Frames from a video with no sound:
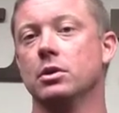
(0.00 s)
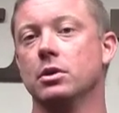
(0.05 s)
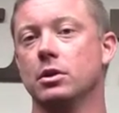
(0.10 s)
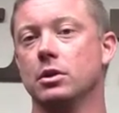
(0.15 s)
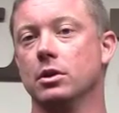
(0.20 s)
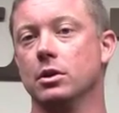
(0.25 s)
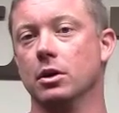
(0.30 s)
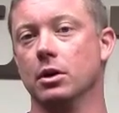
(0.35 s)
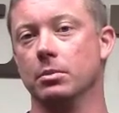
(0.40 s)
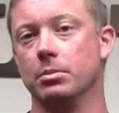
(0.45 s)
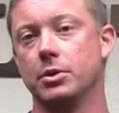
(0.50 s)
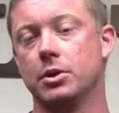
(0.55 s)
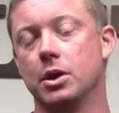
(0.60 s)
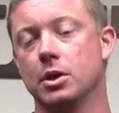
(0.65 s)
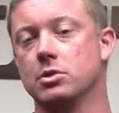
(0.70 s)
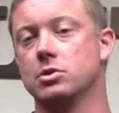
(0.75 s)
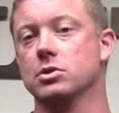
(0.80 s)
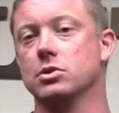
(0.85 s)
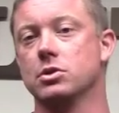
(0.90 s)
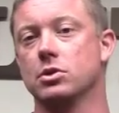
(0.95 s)
You know,
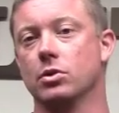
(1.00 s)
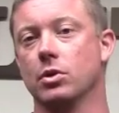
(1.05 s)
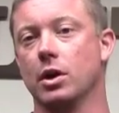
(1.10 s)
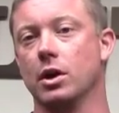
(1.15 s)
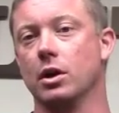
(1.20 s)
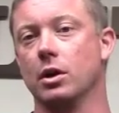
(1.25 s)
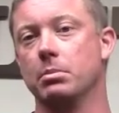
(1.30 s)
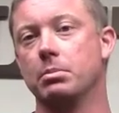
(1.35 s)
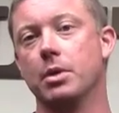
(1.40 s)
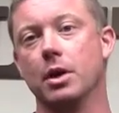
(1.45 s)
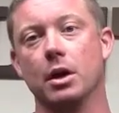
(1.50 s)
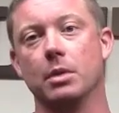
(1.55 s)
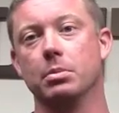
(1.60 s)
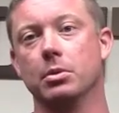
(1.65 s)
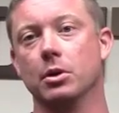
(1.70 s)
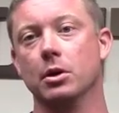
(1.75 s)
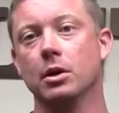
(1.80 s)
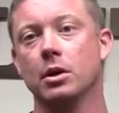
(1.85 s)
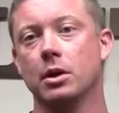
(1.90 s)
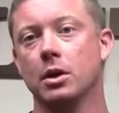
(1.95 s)
potential's great on
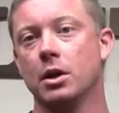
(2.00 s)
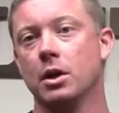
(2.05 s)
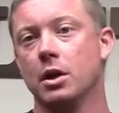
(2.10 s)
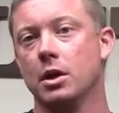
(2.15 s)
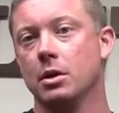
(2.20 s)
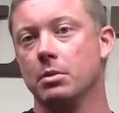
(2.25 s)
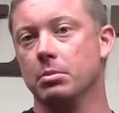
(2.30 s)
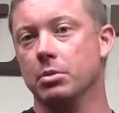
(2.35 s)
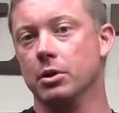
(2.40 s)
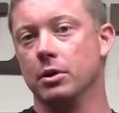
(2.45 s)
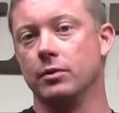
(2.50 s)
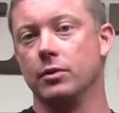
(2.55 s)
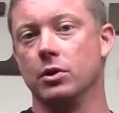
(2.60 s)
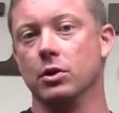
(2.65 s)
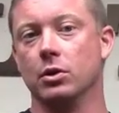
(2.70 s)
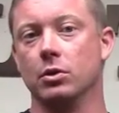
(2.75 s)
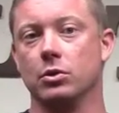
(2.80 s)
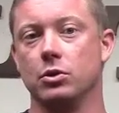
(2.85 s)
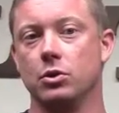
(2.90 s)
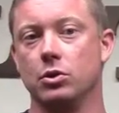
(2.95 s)
paper, but if you
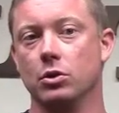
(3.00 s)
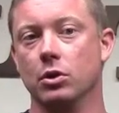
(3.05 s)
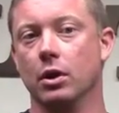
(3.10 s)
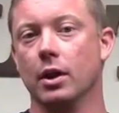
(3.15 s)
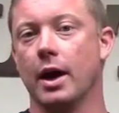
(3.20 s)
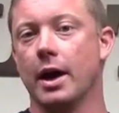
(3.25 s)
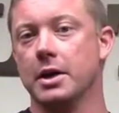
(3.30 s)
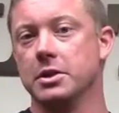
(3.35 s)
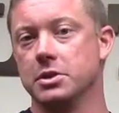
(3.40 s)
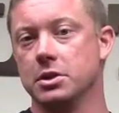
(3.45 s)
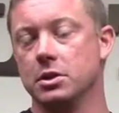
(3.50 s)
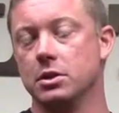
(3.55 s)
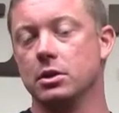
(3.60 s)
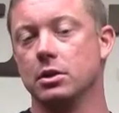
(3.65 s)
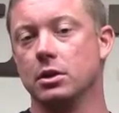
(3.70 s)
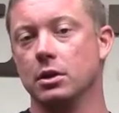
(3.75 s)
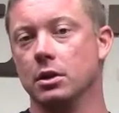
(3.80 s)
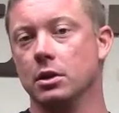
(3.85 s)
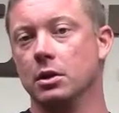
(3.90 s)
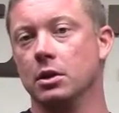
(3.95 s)
don't utilize it
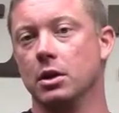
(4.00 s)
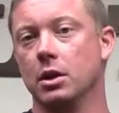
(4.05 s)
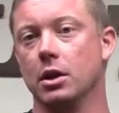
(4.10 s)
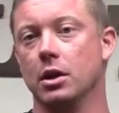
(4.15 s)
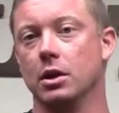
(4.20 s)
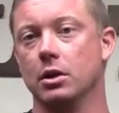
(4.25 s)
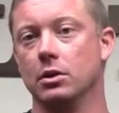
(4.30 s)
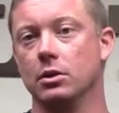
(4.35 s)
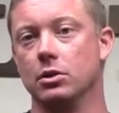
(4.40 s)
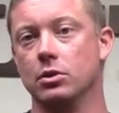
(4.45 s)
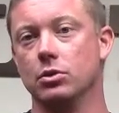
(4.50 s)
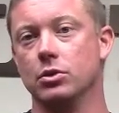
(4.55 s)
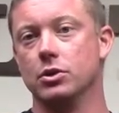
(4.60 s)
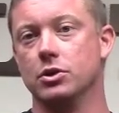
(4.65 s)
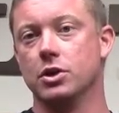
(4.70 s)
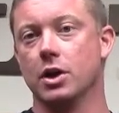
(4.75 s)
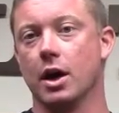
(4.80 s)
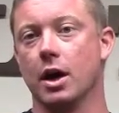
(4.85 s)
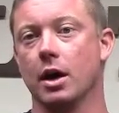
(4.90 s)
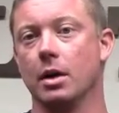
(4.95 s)
and do the
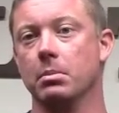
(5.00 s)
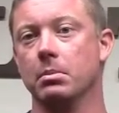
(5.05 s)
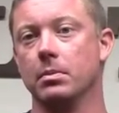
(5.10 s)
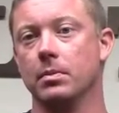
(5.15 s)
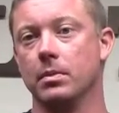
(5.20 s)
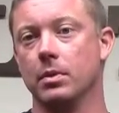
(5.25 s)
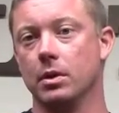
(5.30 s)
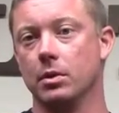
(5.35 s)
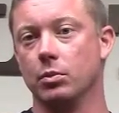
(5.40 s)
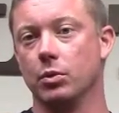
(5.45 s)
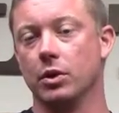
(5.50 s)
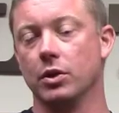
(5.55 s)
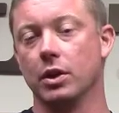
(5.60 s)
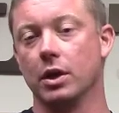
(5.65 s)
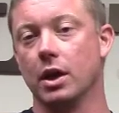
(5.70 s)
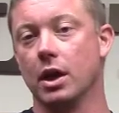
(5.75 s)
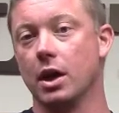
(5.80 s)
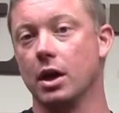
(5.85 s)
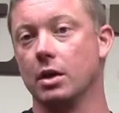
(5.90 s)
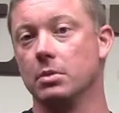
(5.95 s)
job and win the
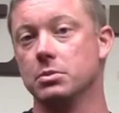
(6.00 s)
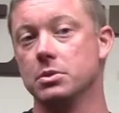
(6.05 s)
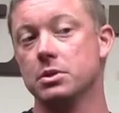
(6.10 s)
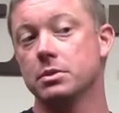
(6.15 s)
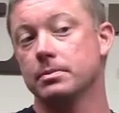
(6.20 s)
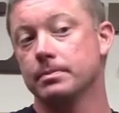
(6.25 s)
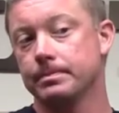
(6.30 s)
games,